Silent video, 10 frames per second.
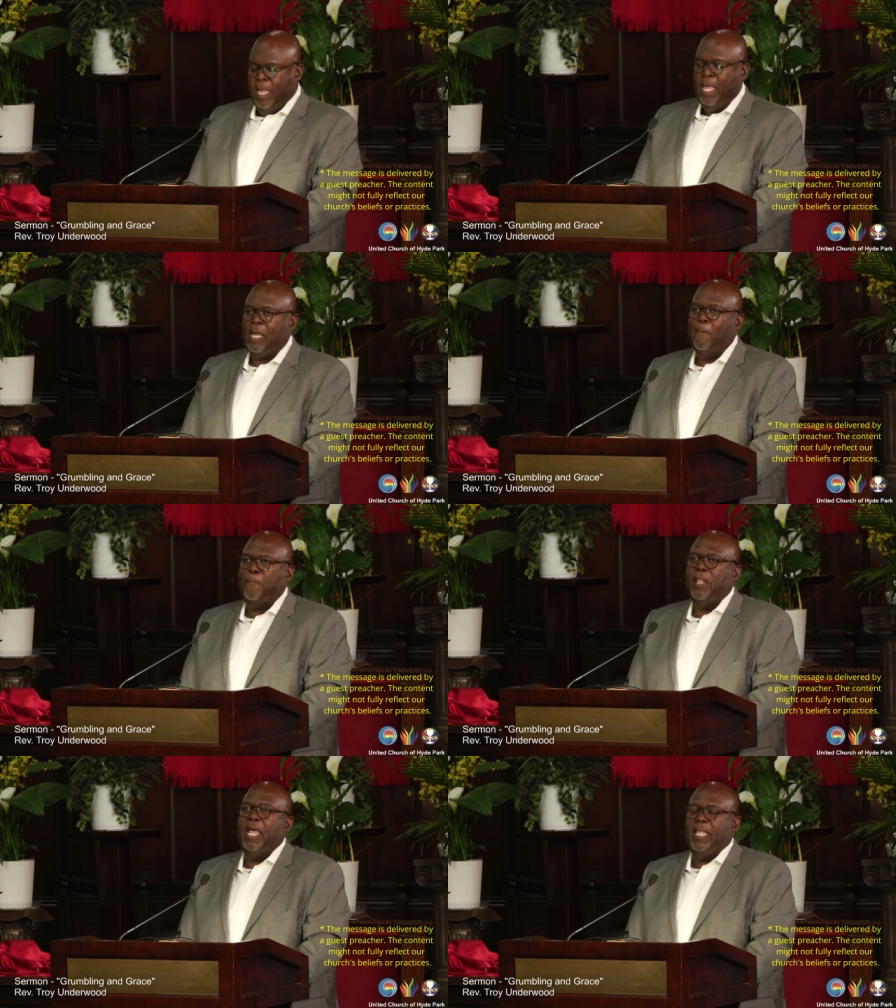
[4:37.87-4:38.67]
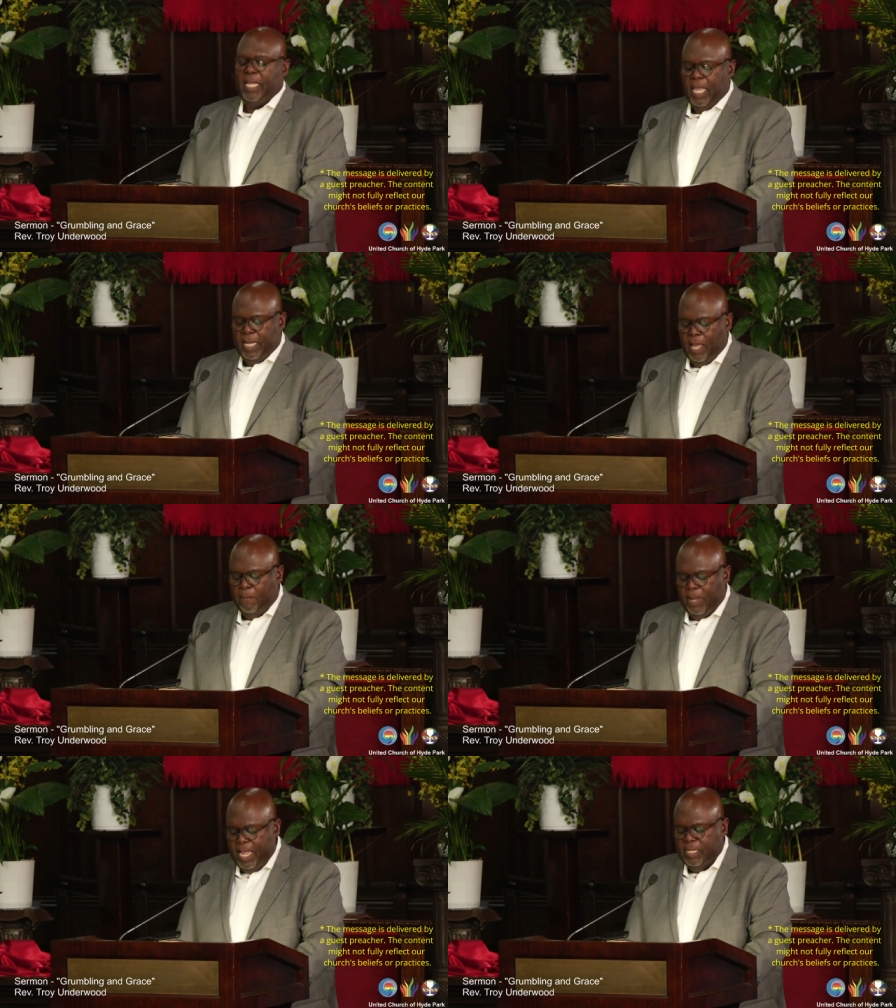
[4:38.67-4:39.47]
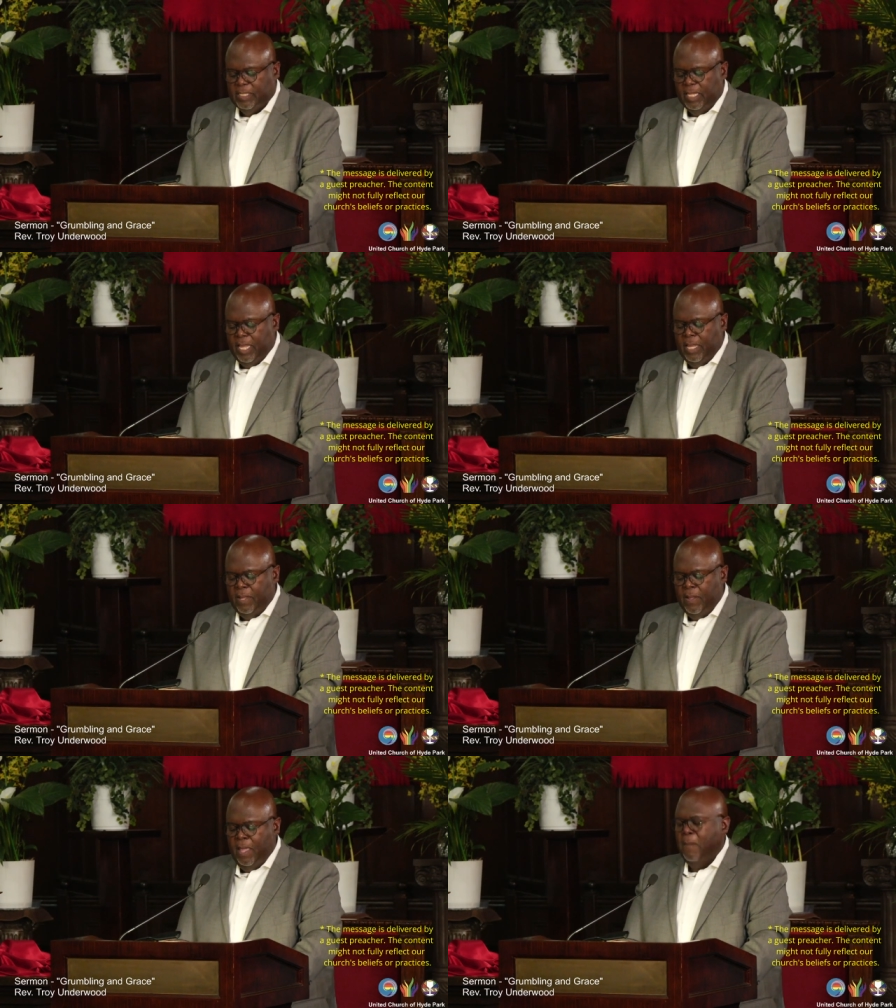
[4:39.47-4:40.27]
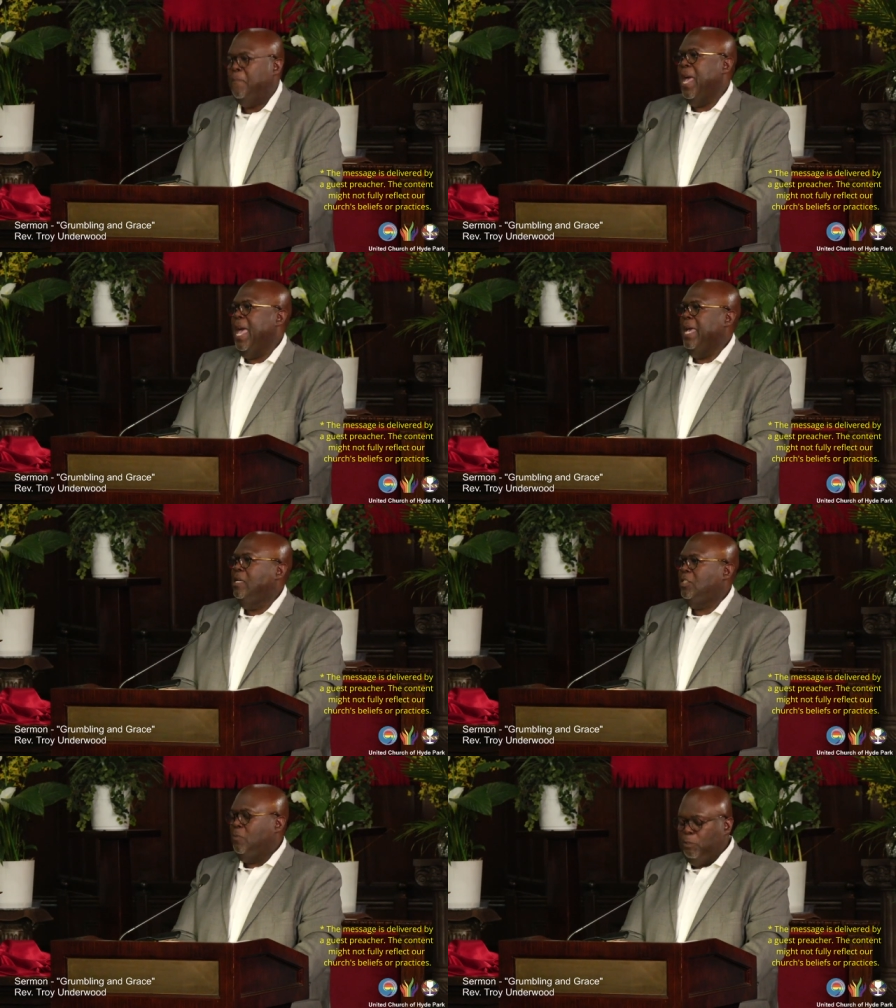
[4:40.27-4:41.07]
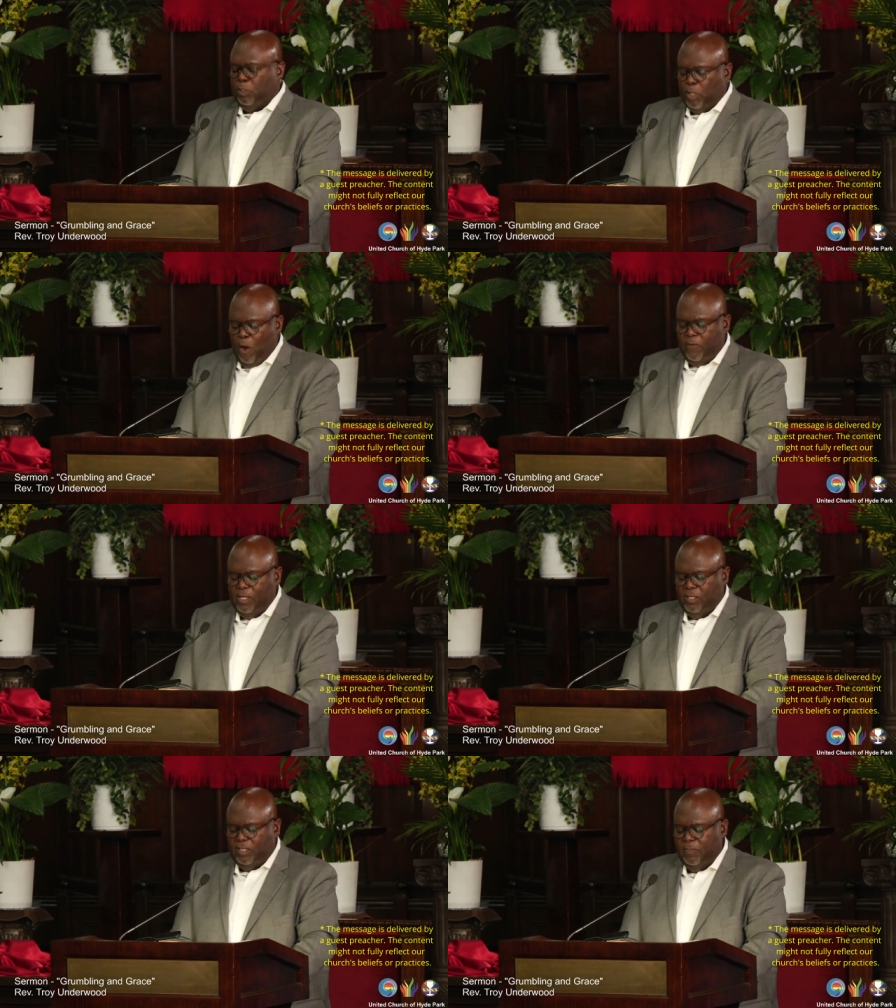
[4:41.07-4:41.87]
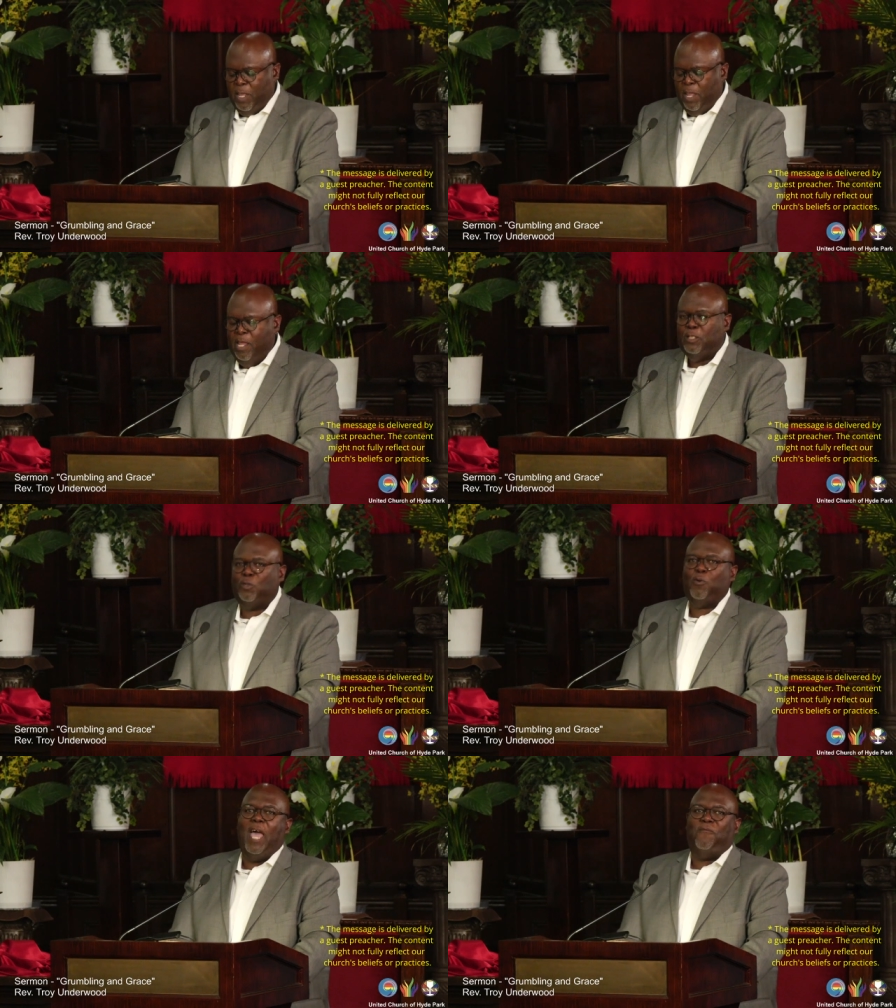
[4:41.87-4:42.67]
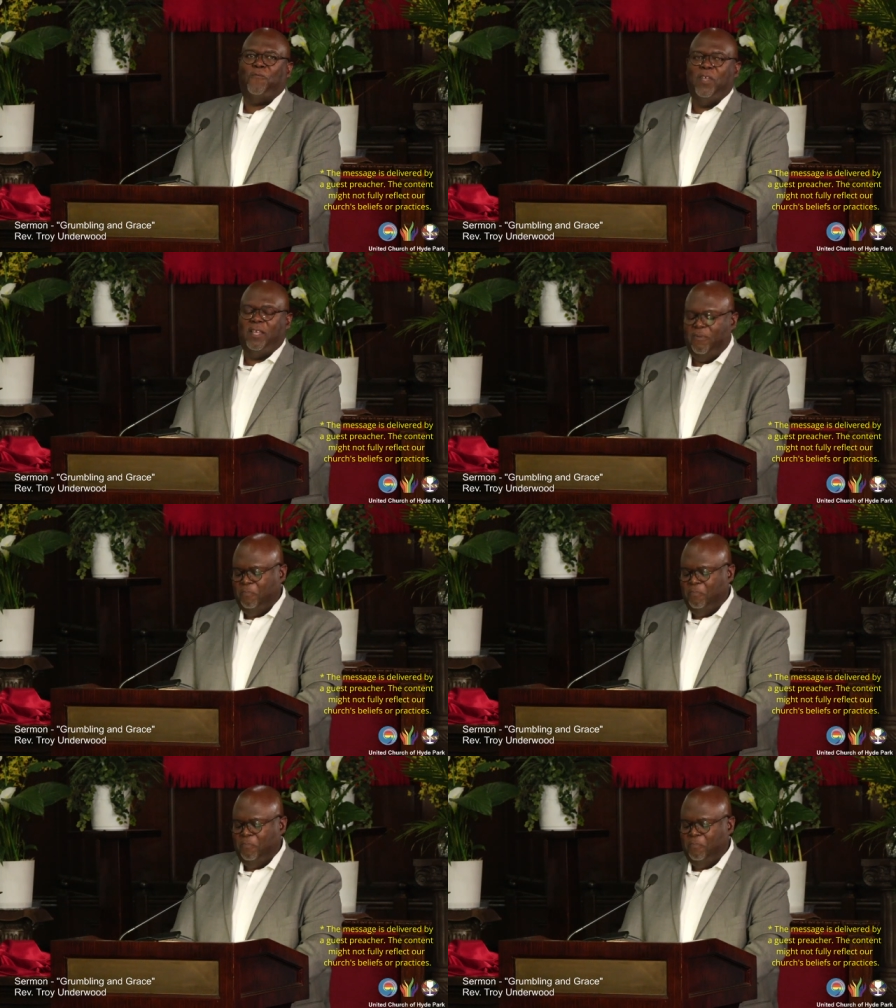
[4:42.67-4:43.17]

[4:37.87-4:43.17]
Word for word: Complaining can come easily bad customer service, traffic,